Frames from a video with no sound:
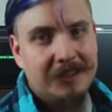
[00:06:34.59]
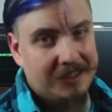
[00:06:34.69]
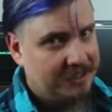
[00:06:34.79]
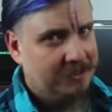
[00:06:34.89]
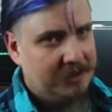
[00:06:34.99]

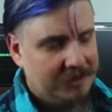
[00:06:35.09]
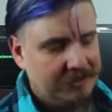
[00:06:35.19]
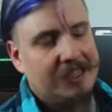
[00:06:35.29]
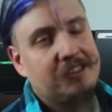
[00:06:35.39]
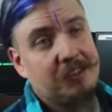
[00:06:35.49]
And
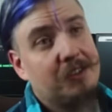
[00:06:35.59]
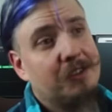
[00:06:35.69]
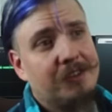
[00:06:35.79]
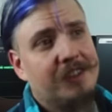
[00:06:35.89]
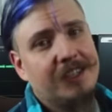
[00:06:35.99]
that's a
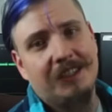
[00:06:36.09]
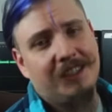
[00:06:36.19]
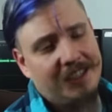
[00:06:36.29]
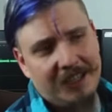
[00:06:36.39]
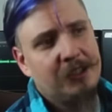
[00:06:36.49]
good thing
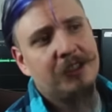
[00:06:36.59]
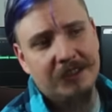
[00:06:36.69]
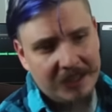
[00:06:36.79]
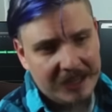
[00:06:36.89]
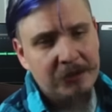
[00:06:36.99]
in
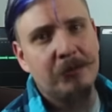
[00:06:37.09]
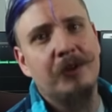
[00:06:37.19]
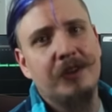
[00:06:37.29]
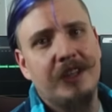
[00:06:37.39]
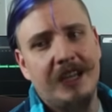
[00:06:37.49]
any
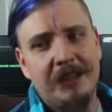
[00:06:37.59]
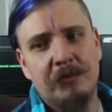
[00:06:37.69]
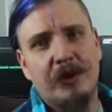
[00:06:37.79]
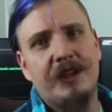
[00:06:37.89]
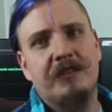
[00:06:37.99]
build, any
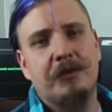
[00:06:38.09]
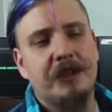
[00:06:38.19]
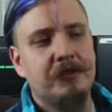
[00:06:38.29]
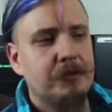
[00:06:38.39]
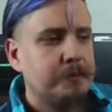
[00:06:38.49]
price
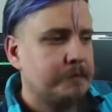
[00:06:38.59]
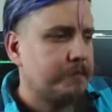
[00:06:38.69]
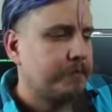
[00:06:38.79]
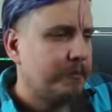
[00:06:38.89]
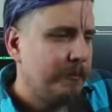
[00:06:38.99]
range.
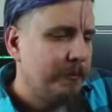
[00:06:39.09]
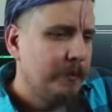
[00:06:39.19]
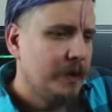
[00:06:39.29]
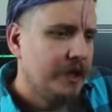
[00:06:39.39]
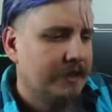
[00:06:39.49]

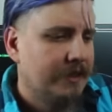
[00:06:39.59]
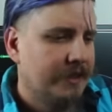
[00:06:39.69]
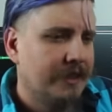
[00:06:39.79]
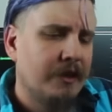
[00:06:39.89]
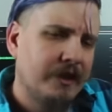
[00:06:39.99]

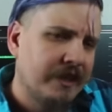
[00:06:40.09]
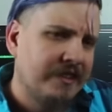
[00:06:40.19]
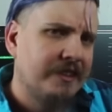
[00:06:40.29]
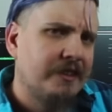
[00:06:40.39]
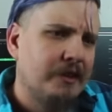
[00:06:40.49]
Now, next
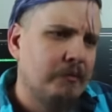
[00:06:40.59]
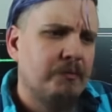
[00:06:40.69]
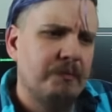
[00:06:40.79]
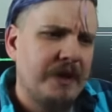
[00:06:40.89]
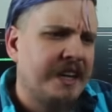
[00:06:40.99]
thing you're going to
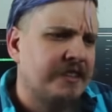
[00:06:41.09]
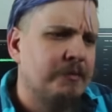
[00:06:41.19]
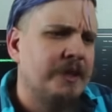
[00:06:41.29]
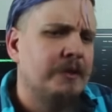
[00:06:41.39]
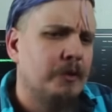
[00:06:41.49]
ask
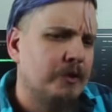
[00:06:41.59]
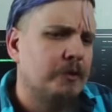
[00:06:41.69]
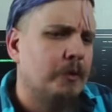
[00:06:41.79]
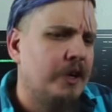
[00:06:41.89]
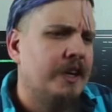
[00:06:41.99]
me and
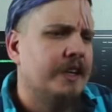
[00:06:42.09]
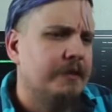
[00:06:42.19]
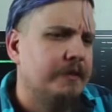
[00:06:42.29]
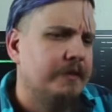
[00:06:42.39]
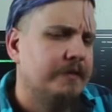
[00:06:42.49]
wonder why
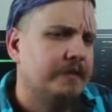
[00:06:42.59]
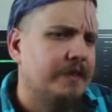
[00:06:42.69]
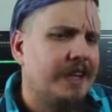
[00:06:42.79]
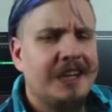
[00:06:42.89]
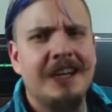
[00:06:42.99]

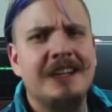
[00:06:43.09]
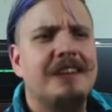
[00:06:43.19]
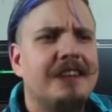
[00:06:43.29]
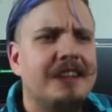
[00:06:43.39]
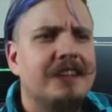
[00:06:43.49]
I
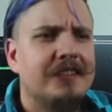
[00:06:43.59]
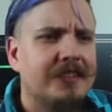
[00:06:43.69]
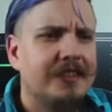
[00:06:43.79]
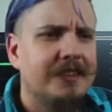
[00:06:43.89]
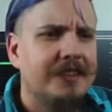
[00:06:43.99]
added
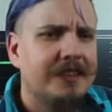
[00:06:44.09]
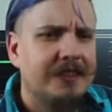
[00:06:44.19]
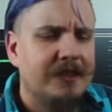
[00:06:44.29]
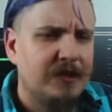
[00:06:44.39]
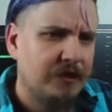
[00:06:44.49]
this
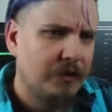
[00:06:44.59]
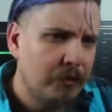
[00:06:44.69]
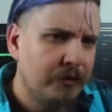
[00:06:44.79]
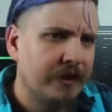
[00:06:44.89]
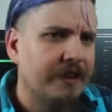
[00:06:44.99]

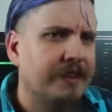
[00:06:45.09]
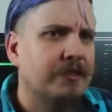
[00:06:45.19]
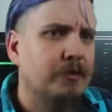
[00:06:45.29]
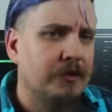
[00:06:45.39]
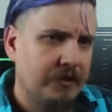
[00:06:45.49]
to the
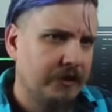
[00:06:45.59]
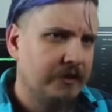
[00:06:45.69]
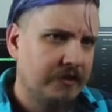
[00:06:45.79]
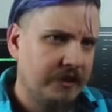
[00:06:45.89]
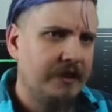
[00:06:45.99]
list, which you
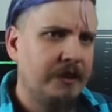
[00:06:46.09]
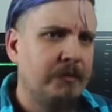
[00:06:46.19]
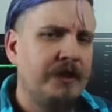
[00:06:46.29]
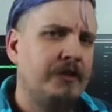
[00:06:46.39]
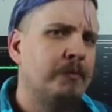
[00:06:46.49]
can see the
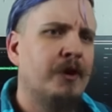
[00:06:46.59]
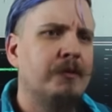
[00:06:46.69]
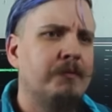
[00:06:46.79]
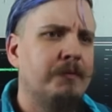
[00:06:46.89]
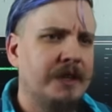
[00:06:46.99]
PC
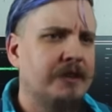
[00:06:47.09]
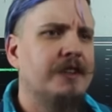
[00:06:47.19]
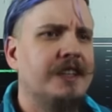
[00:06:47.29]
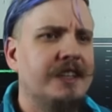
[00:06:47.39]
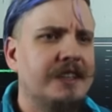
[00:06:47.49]
part picker
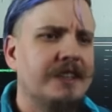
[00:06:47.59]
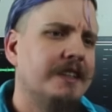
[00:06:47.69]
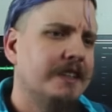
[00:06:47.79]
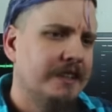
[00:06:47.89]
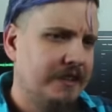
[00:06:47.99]
link
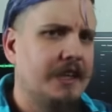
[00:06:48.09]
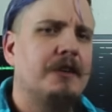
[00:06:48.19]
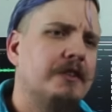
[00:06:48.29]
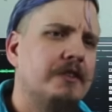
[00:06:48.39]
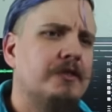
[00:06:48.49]

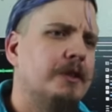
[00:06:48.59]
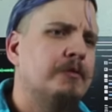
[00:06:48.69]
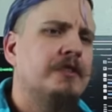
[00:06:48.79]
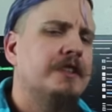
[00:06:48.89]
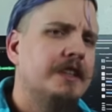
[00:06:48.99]
down in the
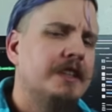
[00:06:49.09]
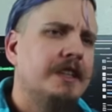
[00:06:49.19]
description,